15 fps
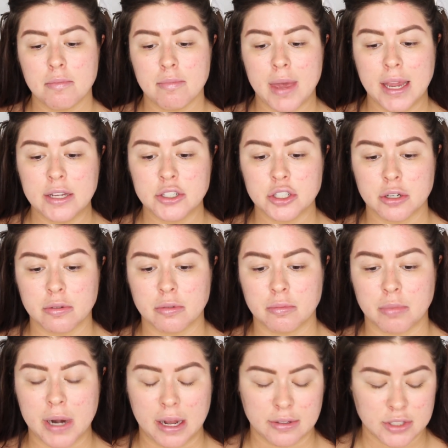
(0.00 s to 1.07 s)
makes your
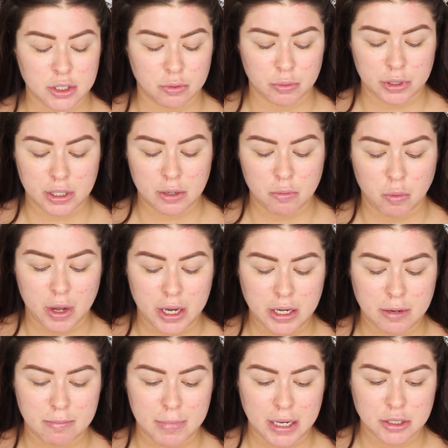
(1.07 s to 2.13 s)
brows look really
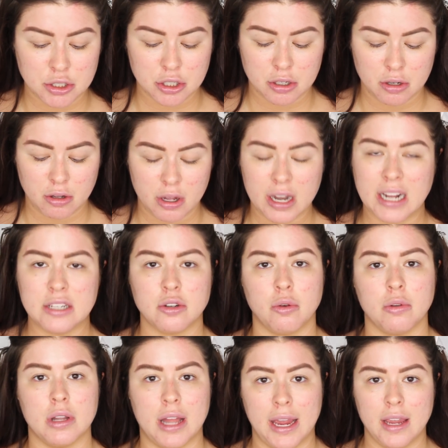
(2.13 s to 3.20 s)
one-dimensional, and I
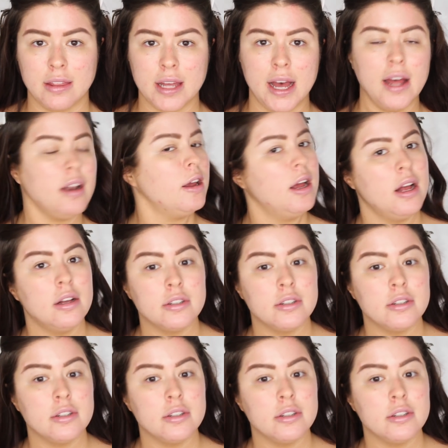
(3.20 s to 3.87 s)
don't like that.